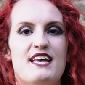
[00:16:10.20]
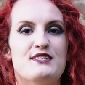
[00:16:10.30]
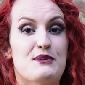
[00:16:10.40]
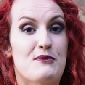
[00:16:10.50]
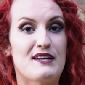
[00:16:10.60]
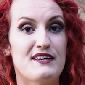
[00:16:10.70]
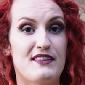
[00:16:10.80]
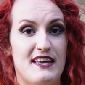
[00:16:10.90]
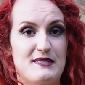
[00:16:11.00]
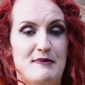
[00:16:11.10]
So one other
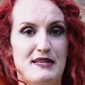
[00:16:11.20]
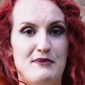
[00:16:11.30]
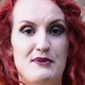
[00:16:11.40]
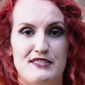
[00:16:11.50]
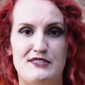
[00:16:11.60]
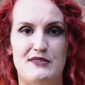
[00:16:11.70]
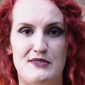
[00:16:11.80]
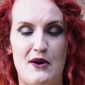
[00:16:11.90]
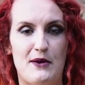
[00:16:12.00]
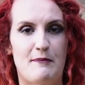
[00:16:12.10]
aspect I wanted to
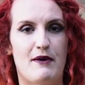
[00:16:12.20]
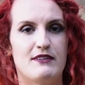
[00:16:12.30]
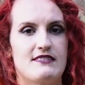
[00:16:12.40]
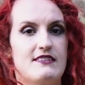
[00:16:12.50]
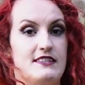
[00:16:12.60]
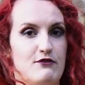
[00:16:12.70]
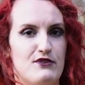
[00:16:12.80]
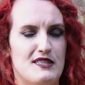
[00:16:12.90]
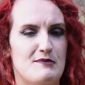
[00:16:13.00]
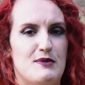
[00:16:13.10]
talk about is the
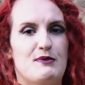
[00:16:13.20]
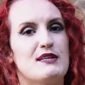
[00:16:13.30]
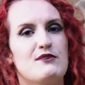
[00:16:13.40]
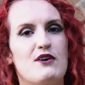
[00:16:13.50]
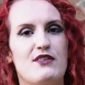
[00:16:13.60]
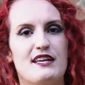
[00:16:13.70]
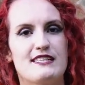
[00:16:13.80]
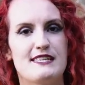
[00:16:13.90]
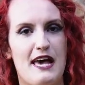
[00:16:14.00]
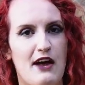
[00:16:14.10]
difference between Gothic
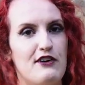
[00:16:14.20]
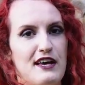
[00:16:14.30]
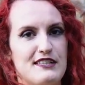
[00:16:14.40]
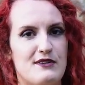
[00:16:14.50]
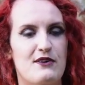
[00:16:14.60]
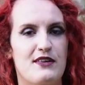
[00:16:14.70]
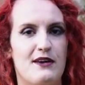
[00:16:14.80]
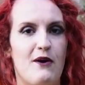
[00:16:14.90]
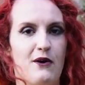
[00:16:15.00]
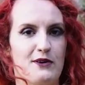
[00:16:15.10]
terror and Gothic
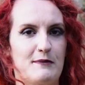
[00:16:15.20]
horror,